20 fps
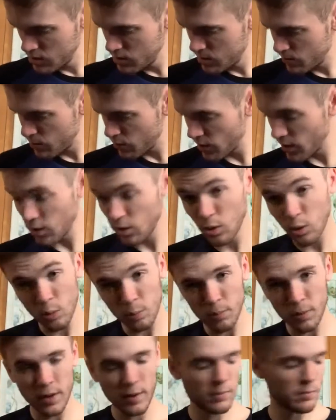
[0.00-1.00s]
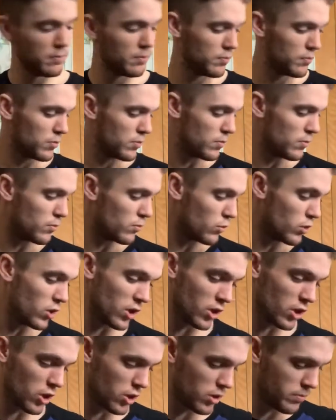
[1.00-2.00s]
Pretty old, but really
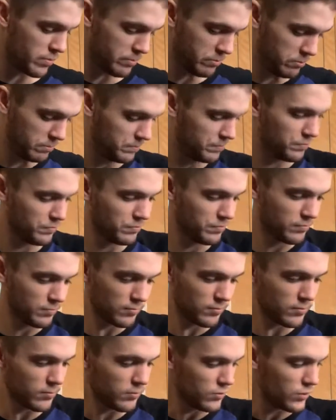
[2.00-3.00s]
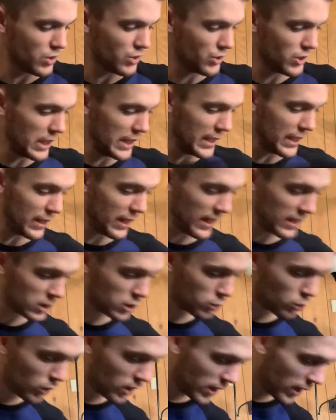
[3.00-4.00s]
good. And that's what